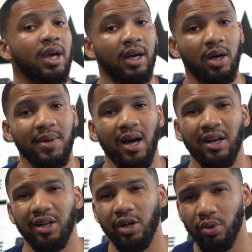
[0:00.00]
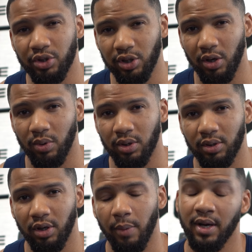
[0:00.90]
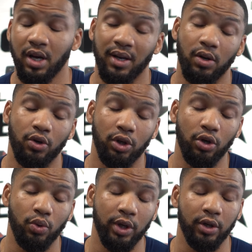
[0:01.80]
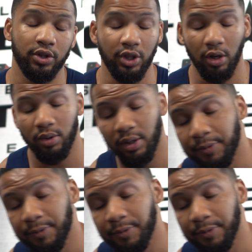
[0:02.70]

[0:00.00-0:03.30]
and come down a little slower. I mean, a little quicker. So